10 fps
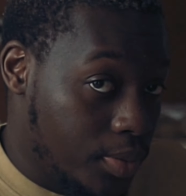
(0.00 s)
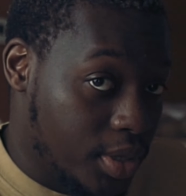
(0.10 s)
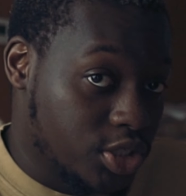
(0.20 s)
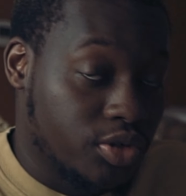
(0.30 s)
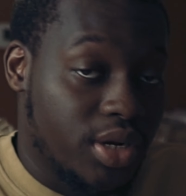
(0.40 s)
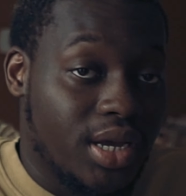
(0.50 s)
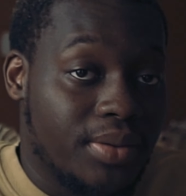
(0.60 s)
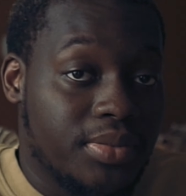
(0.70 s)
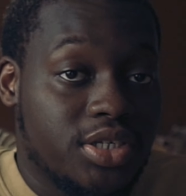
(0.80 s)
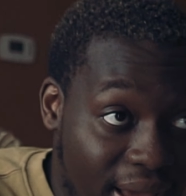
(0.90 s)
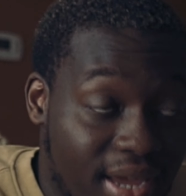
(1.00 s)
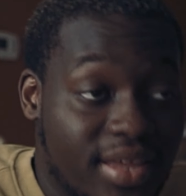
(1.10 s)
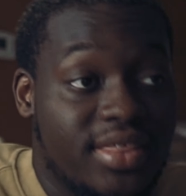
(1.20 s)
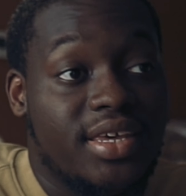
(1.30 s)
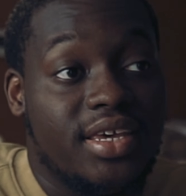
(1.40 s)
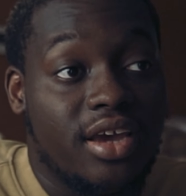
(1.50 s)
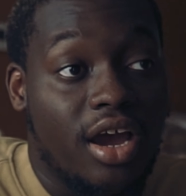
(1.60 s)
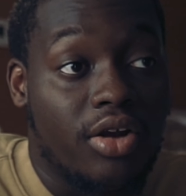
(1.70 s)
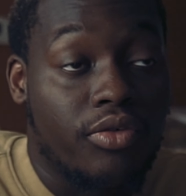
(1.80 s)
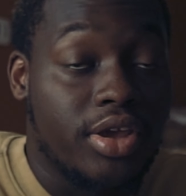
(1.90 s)
up Instagram, check the
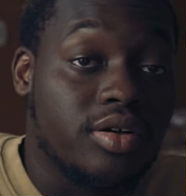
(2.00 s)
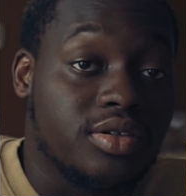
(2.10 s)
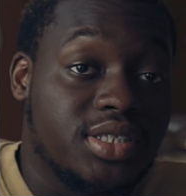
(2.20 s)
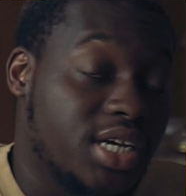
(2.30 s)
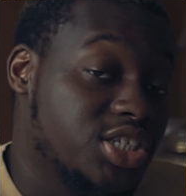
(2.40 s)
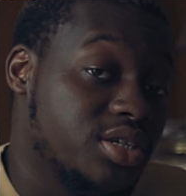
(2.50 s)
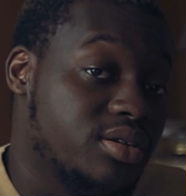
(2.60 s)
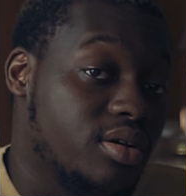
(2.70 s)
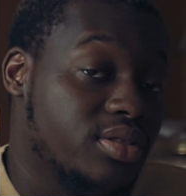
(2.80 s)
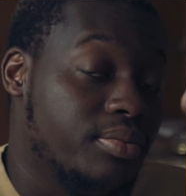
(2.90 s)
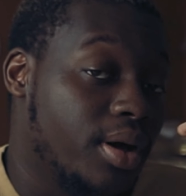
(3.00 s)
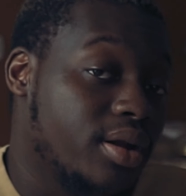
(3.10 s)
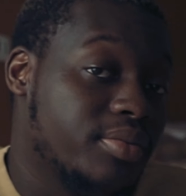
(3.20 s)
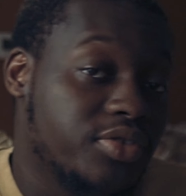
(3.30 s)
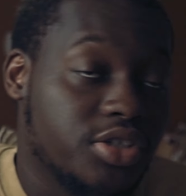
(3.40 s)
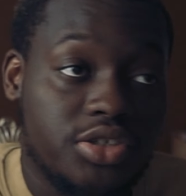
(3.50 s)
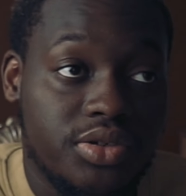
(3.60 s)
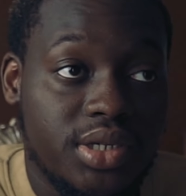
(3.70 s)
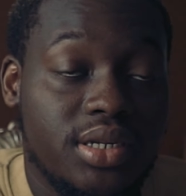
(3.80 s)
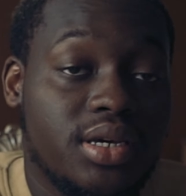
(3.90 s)
Reels section on the bottom of your
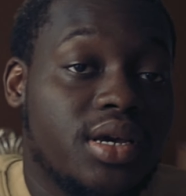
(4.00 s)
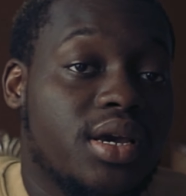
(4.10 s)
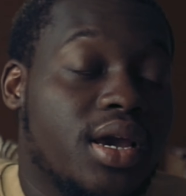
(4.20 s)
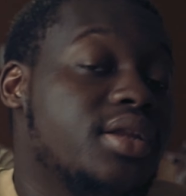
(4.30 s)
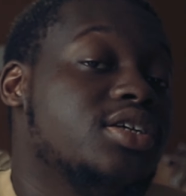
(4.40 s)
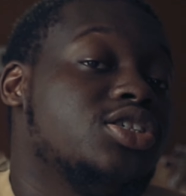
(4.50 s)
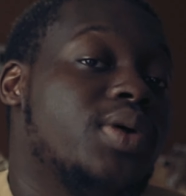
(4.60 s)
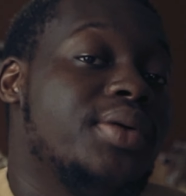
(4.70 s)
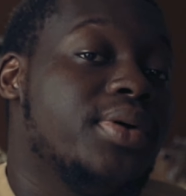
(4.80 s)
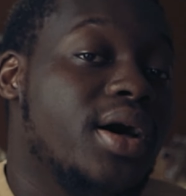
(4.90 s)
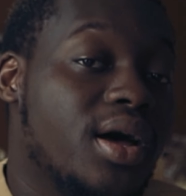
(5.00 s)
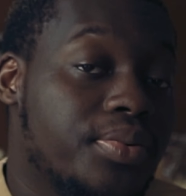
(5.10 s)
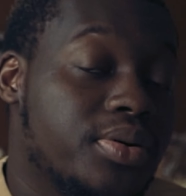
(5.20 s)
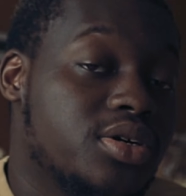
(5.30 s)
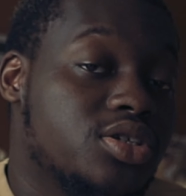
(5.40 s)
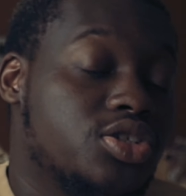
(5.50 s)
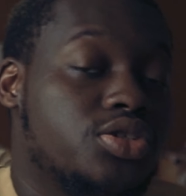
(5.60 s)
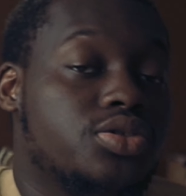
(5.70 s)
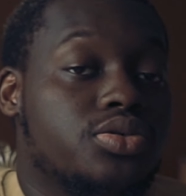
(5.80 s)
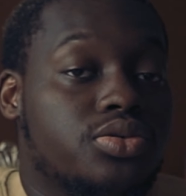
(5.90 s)
screen, and then swipe up
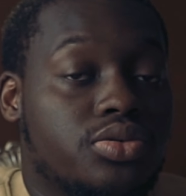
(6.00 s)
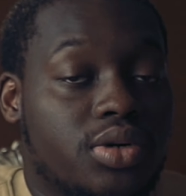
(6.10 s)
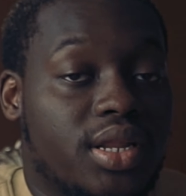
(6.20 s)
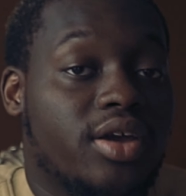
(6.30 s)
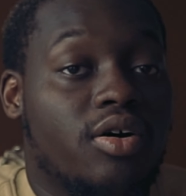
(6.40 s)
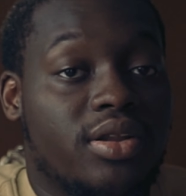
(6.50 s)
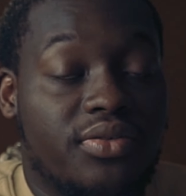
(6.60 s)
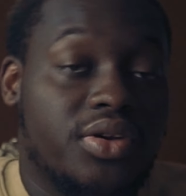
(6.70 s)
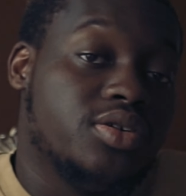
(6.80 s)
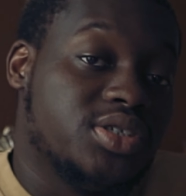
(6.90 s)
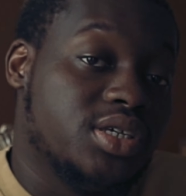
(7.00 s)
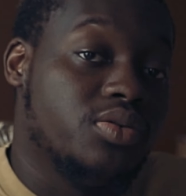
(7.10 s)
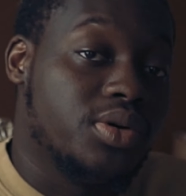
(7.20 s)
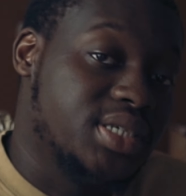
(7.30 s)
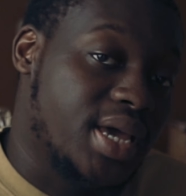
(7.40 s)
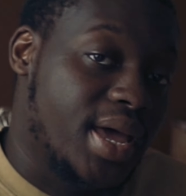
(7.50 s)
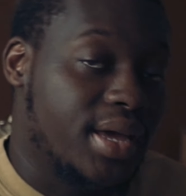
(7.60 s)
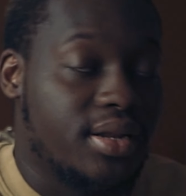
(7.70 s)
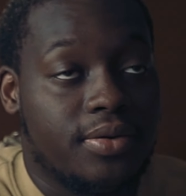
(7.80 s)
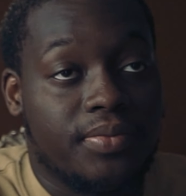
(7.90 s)
to click on the videos that you want to
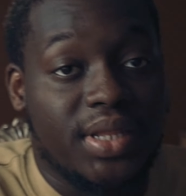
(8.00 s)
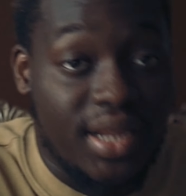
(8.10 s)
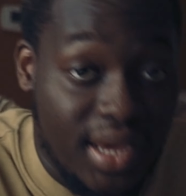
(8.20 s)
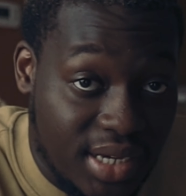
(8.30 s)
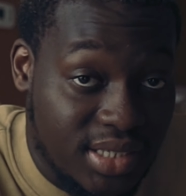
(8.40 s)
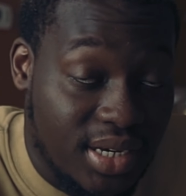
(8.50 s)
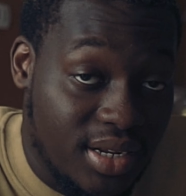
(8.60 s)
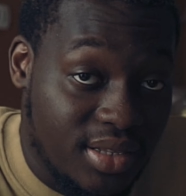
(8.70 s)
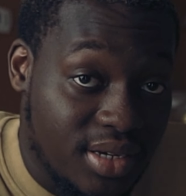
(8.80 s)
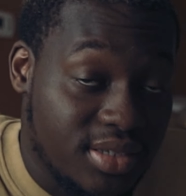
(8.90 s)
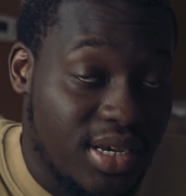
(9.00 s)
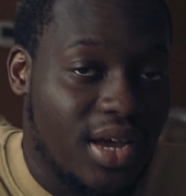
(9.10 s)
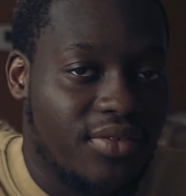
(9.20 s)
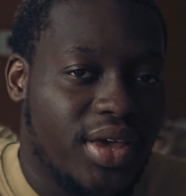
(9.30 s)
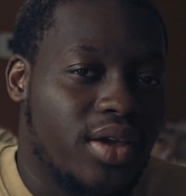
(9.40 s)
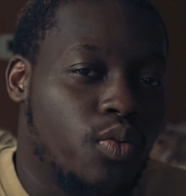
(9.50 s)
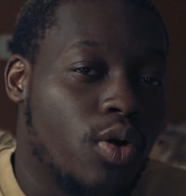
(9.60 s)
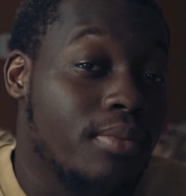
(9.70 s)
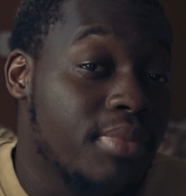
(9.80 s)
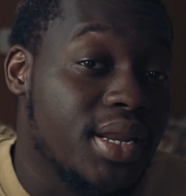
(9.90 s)
add. Like I said, it does have a
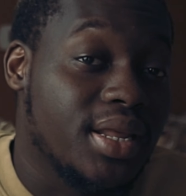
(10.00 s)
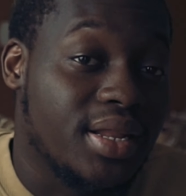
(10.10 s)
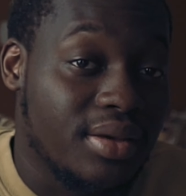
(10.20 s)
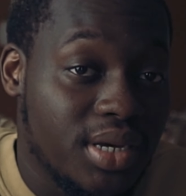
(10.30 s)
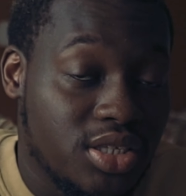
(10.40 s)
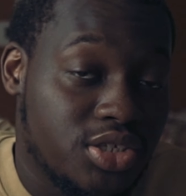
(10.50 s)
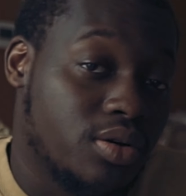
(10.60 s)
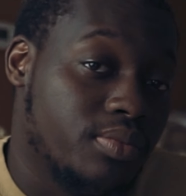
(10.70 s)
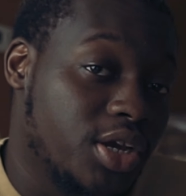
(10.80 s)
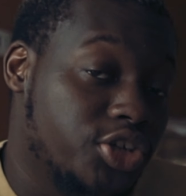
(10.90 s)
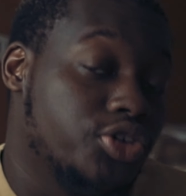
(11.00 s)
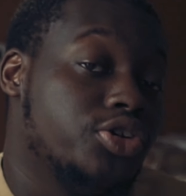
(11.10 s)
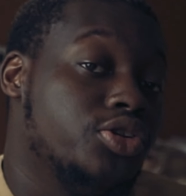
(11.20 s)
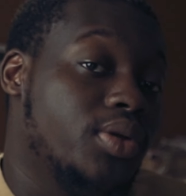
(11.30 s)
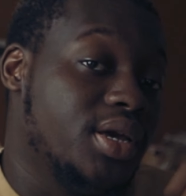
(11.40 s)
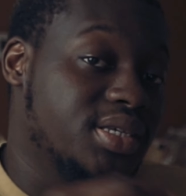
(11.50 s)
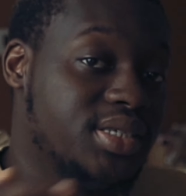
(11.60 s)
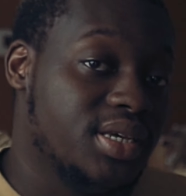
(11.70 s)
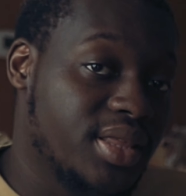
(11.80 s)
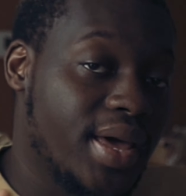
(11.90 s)
1 minute limit, so make sure you don't
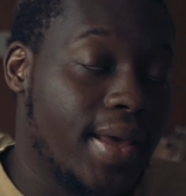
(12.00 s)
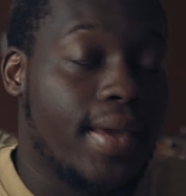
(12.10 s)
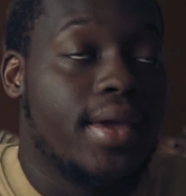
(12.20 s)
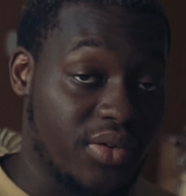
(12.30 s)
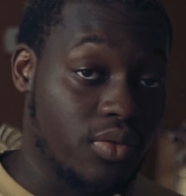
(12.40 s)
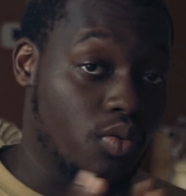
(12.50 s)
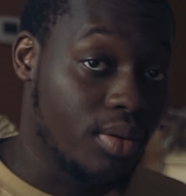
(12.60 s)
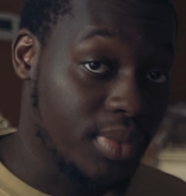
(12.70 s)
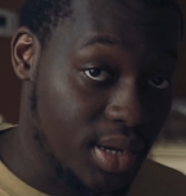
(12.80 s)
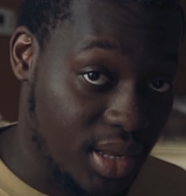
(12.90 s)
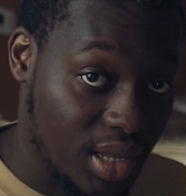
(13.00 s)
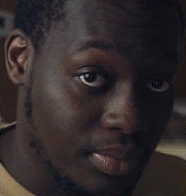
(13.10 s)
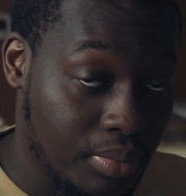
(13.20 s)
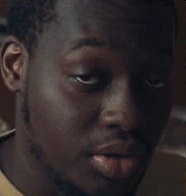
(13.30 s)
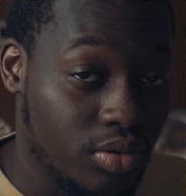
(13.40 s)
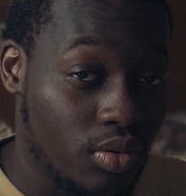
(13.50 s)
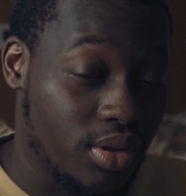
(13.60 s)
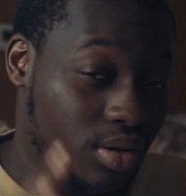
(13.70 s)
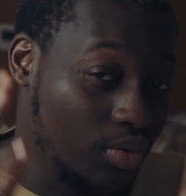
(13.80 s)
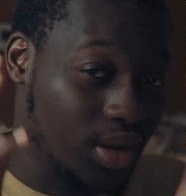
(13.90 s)
exceed that. If you have a 1 minute clip, but you
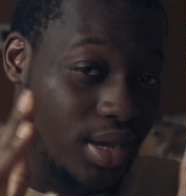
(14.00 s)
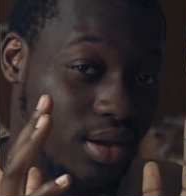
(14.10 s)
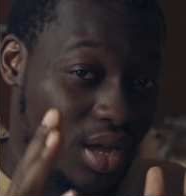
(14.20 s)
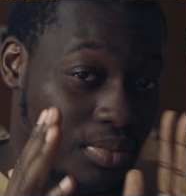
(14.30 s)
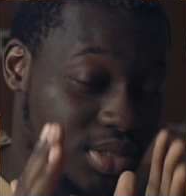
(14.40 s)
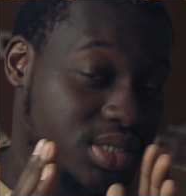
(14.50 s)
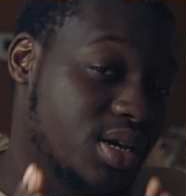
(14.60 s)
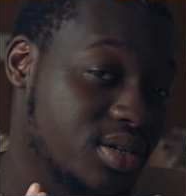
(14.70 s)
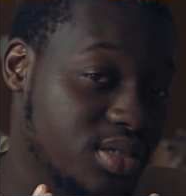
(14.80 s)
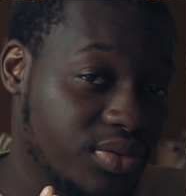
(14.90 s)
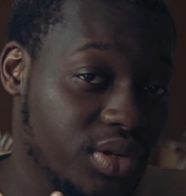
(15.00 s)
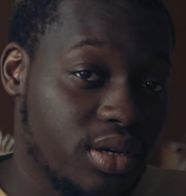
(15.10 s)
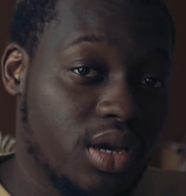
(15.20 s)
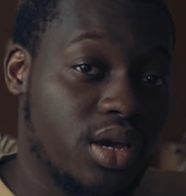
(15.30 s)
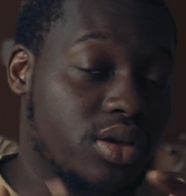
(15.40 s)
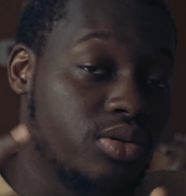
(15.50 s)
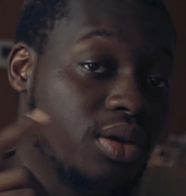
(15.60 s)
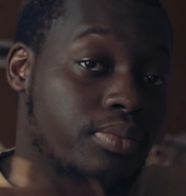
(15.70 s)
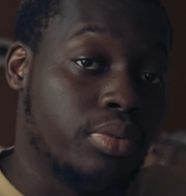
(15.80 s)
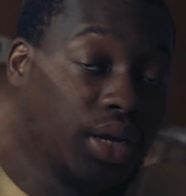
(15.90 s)
only want like a couple seconds of it, you
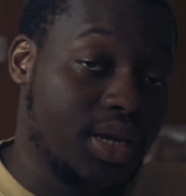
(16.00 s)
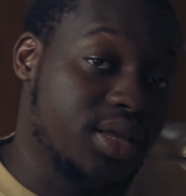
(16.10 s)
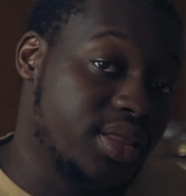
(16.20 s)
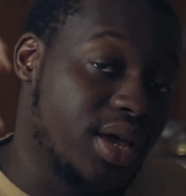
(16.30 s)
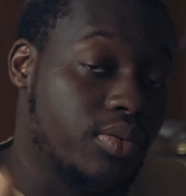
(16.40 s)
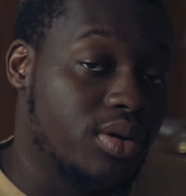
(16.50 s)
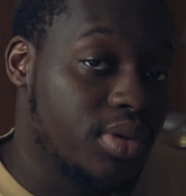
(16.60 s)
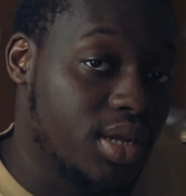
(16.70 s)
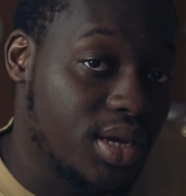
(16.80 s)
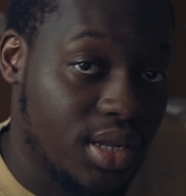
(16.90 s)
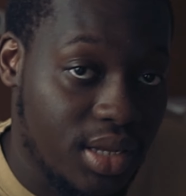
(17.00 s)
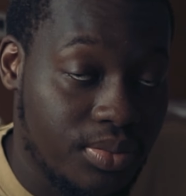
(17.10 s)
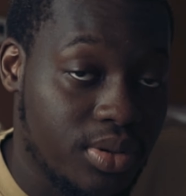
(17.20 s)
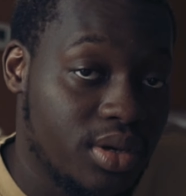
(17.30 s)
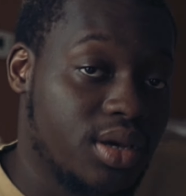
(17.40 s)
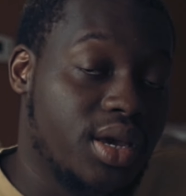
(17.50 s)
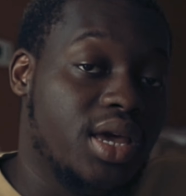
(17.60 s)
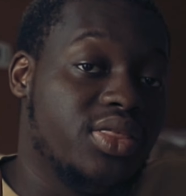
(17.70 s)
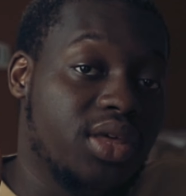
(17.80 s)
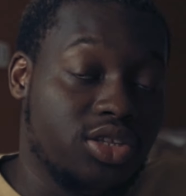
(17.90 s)
can bring in that 1 minute clip
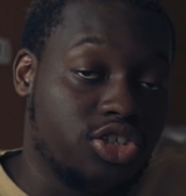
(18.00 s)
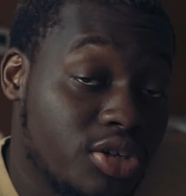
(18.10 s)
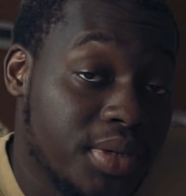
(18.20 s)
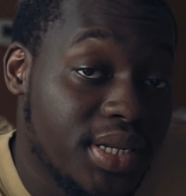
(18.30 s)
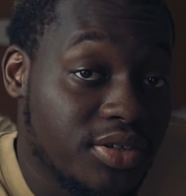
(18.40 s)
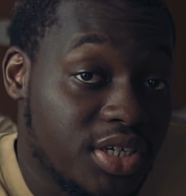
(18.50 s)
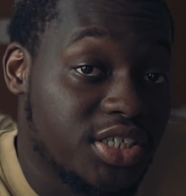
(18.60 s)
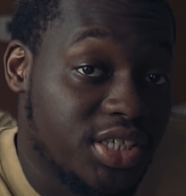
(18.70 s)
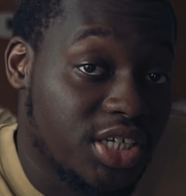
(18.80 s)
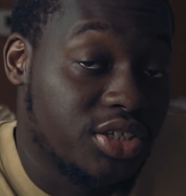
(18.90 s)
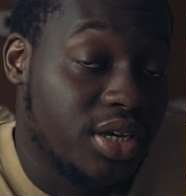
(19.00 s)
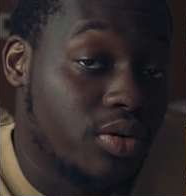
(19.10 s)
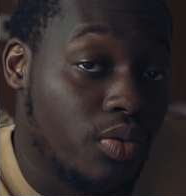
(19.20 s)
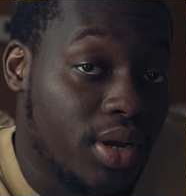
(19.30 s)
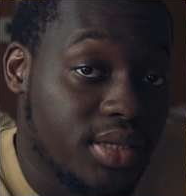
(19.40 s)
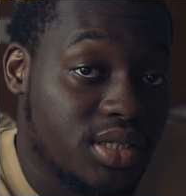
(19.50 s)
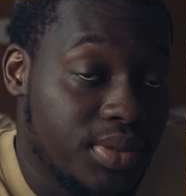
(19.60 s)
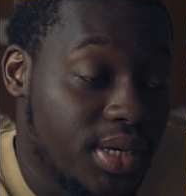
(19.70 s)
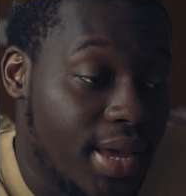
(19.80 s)
and then trim it down to the section that you want it to be